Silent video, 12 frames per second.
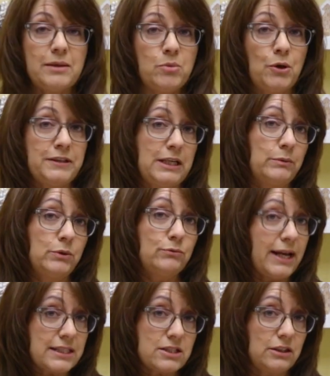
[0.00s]
important that we
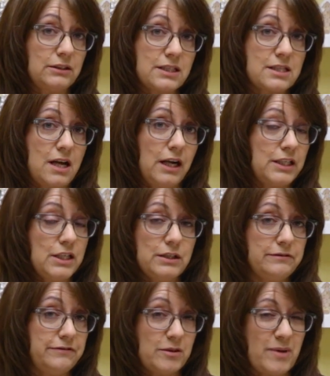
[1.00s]
rest our
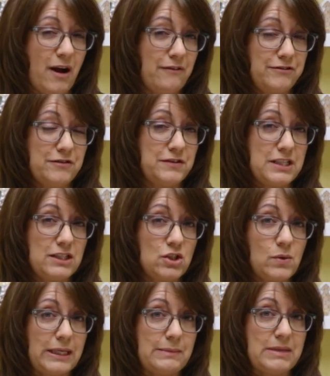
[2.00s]
lasagna for about
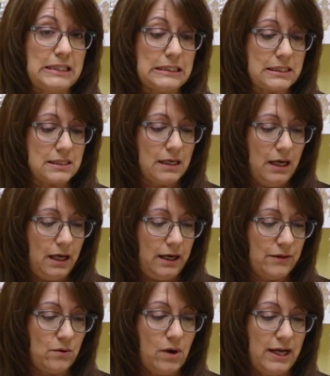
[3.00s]
15-20 minutes.
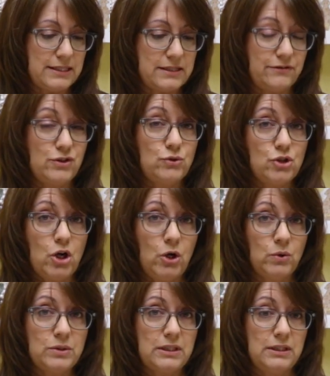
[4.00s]
Otherwise, if you
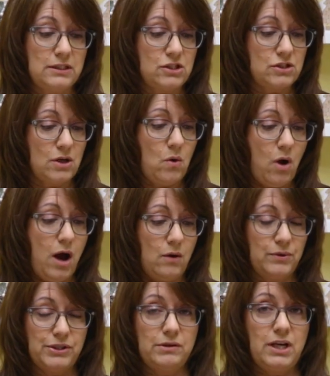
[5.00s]
don't, it's so
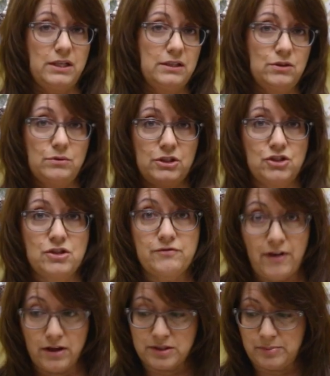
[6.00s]
hot when you cut into it, it just
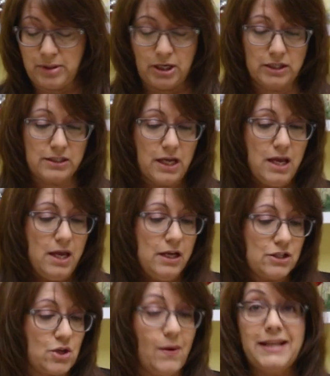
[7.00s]
falls apart.
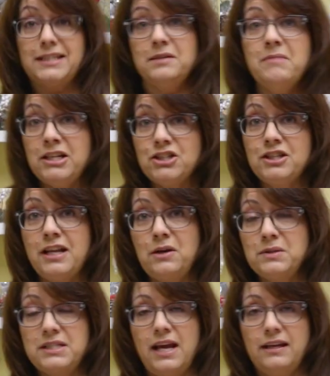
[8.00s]
So I did mention that I
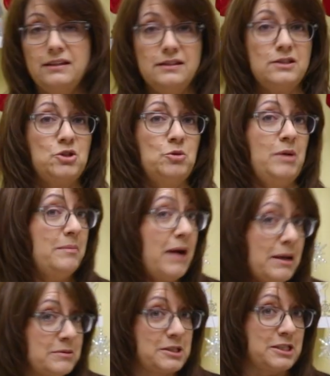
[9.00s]
was taking this to my
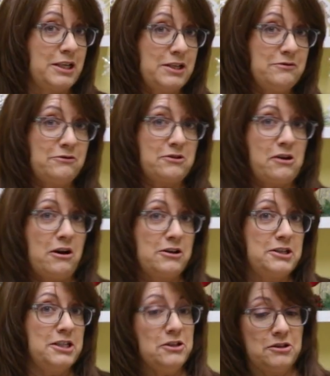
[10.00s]
Bible study for
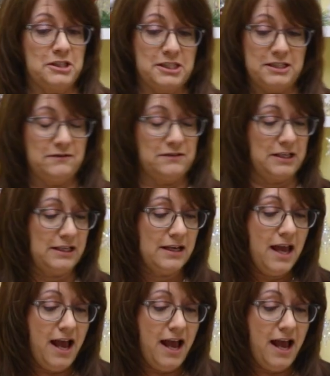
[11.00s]
our dinner this evening,